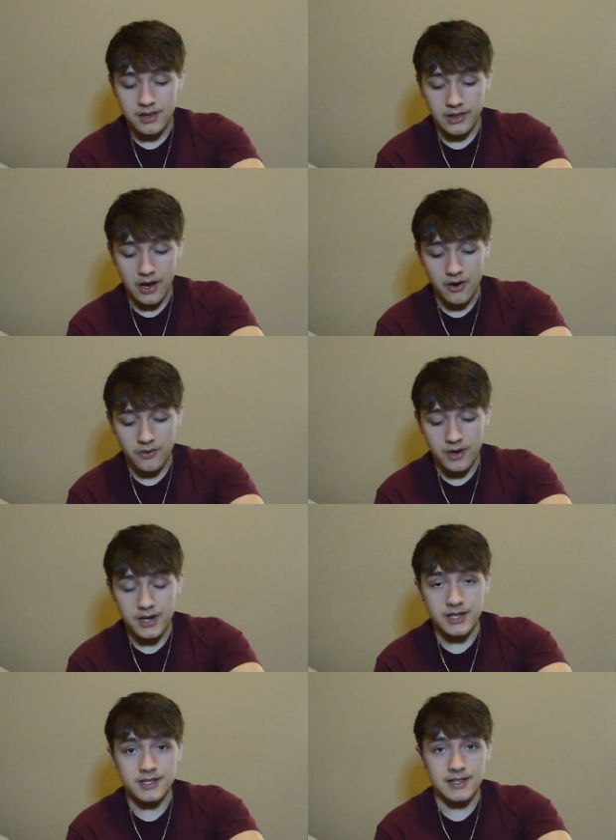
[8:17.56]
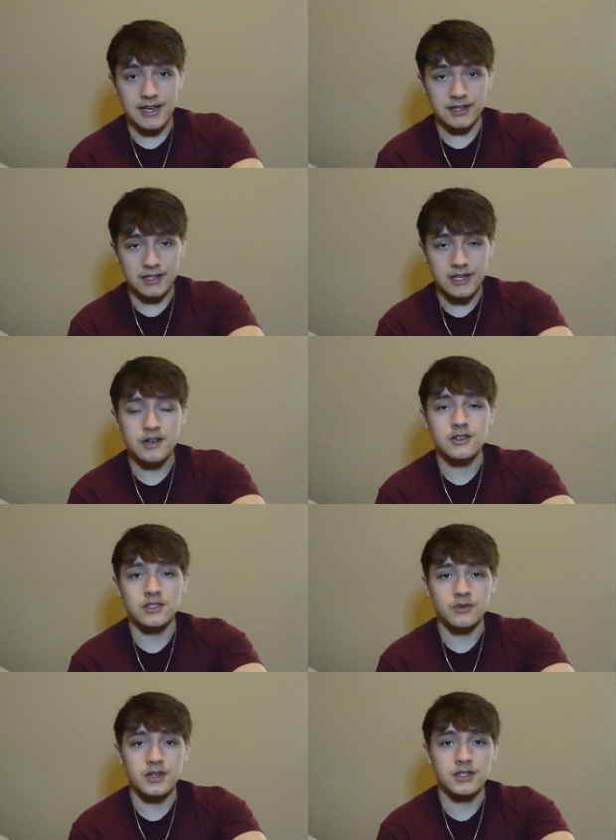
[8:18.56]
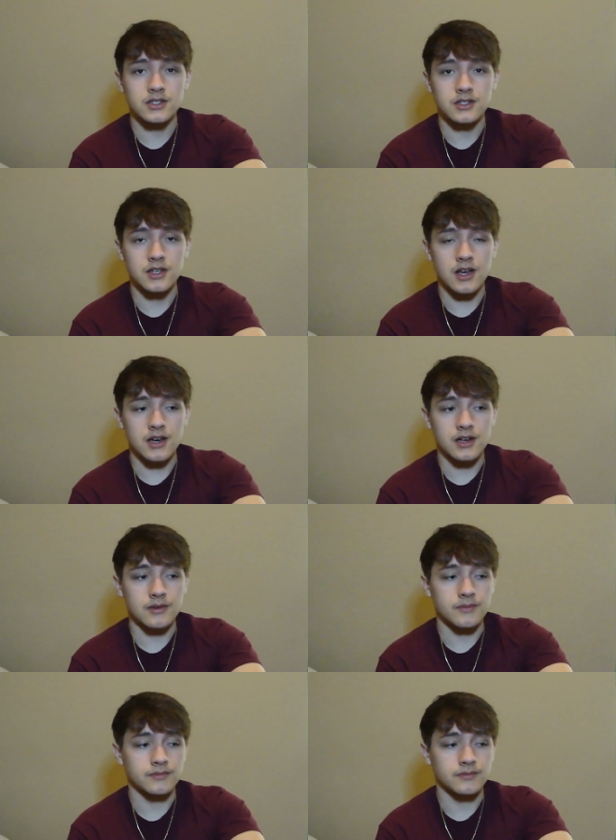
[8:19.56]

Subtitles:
the gateron red is a linear switch, or